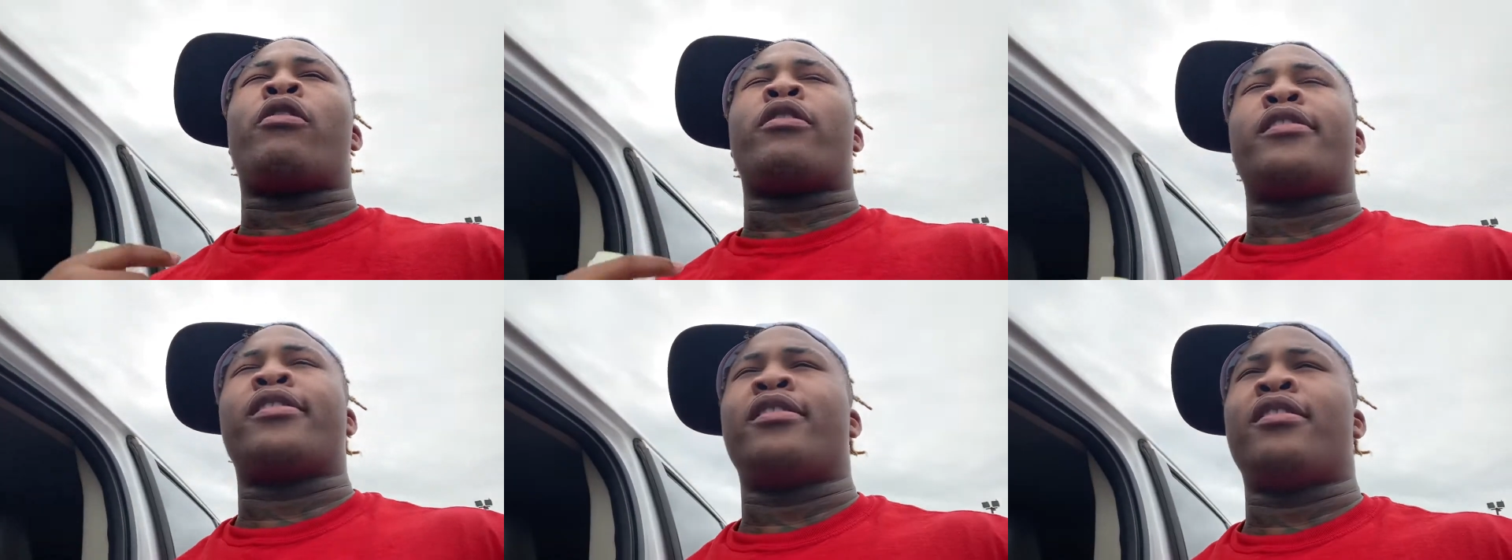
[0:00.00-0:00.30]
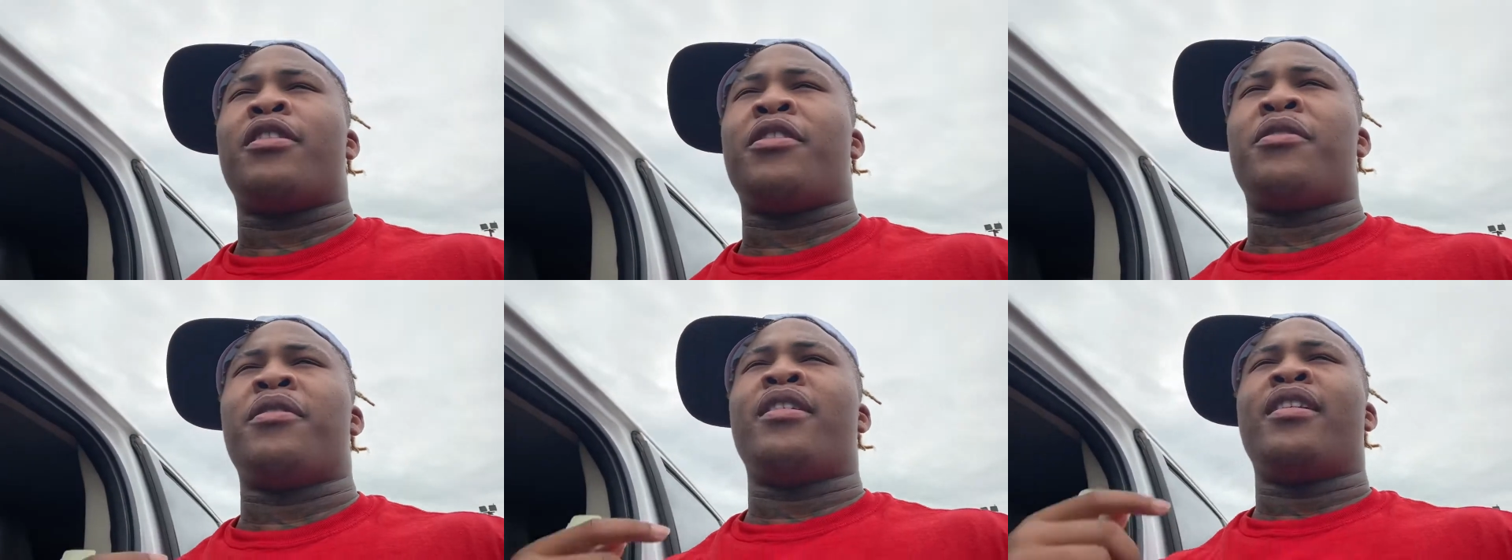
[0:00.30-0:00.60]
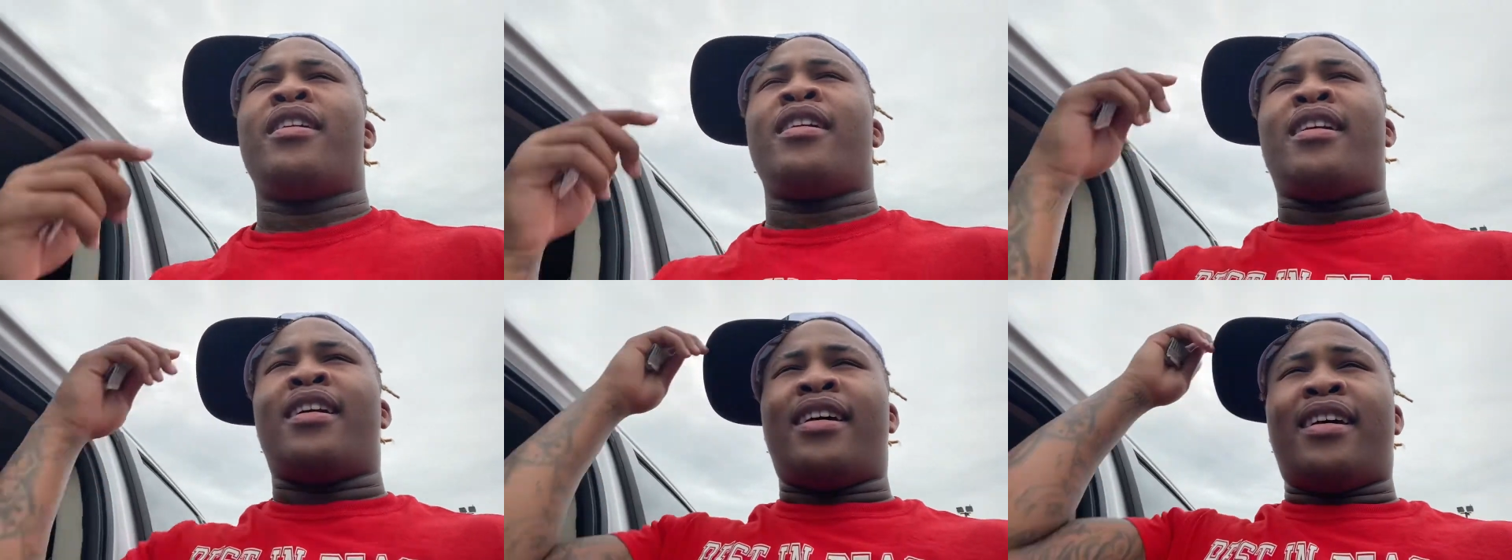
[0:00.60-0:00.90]
and stuff.
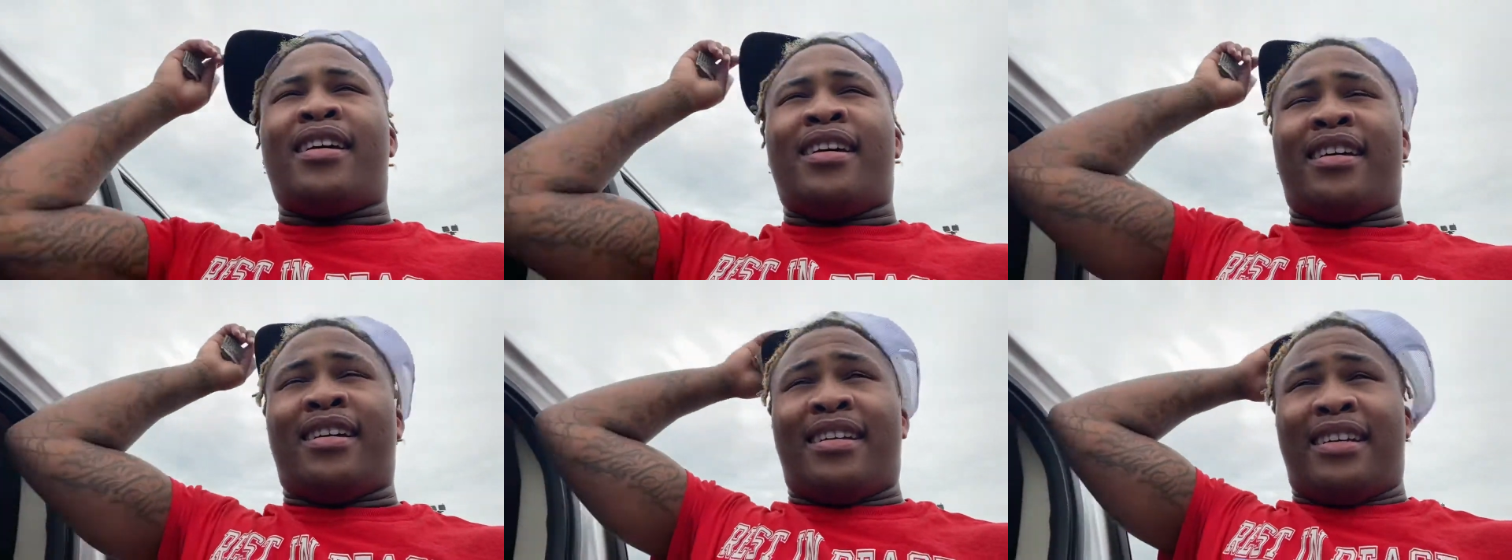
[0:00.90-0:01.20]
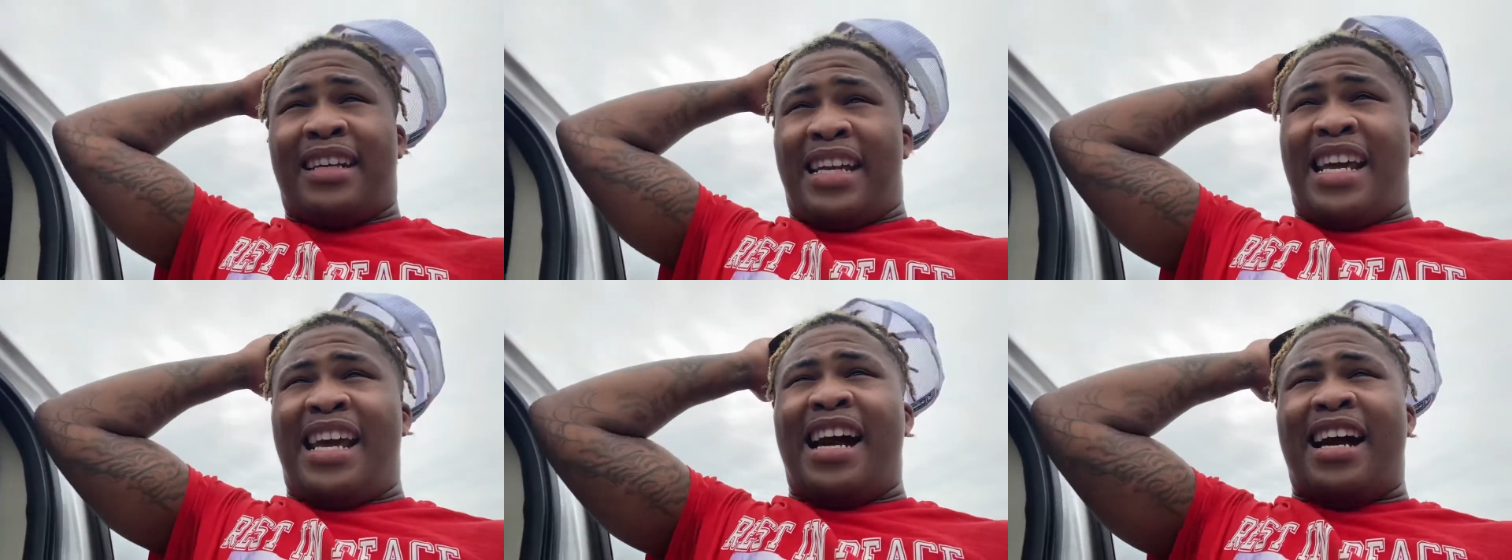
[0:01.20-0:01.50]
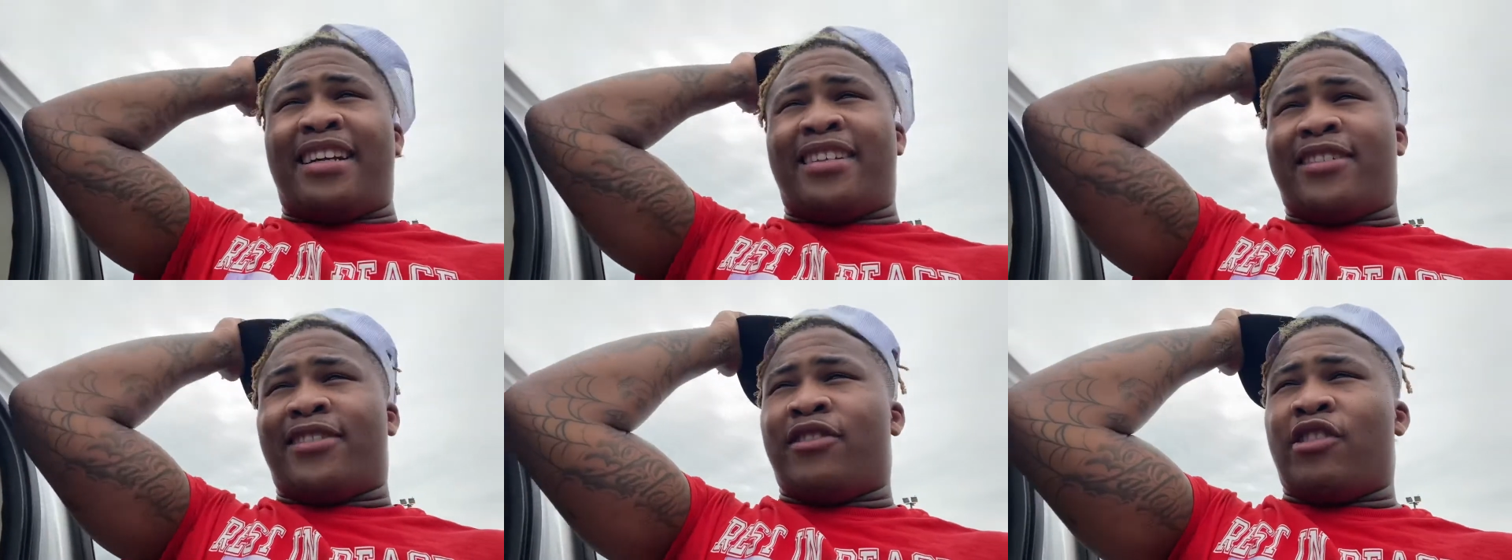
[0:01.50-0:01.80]
They got
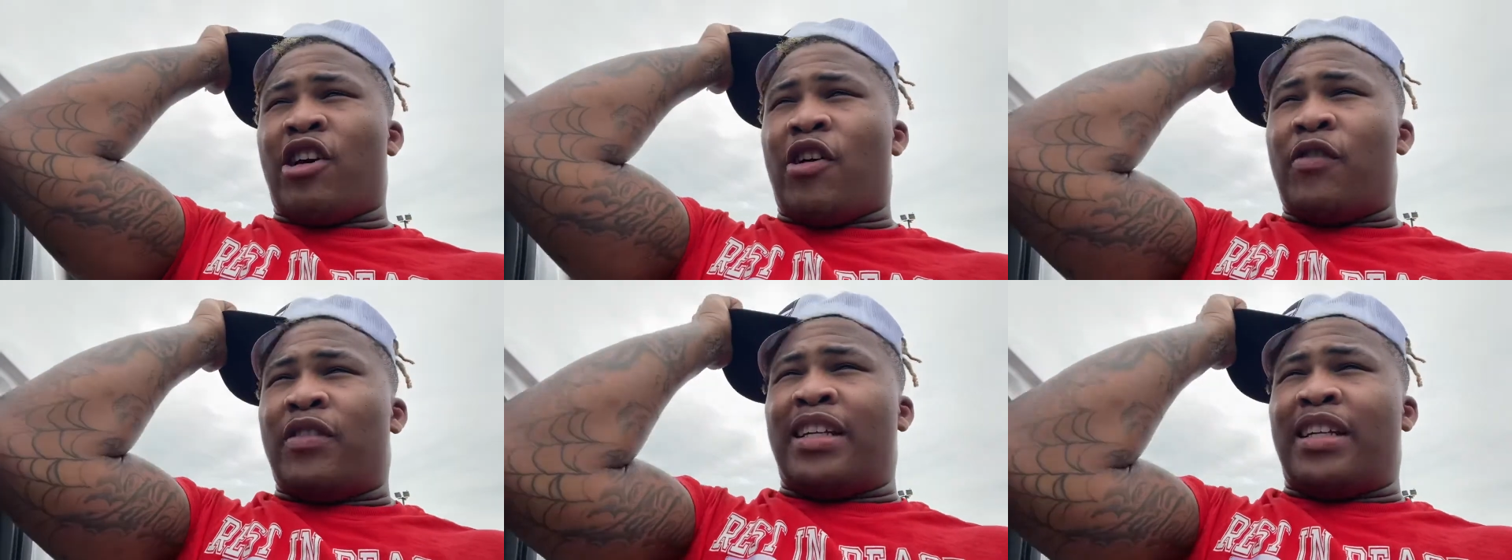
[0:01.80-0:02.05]
it serviced,